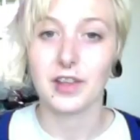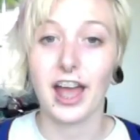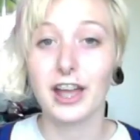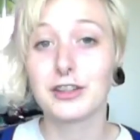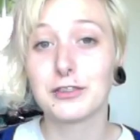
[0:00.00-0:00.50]

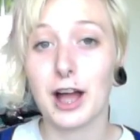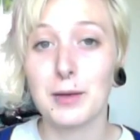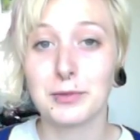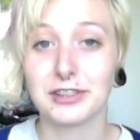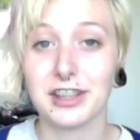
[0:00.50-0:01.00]
Agonal
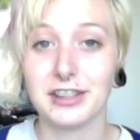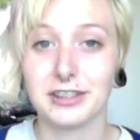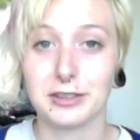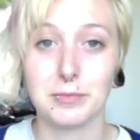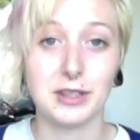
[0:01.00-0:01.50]

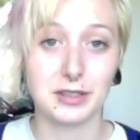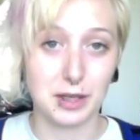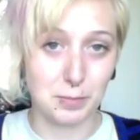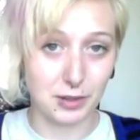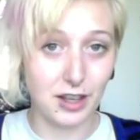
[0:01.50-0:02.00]
hypostasis means
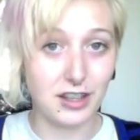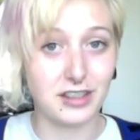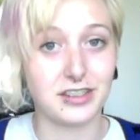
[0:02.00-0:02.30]
that blood is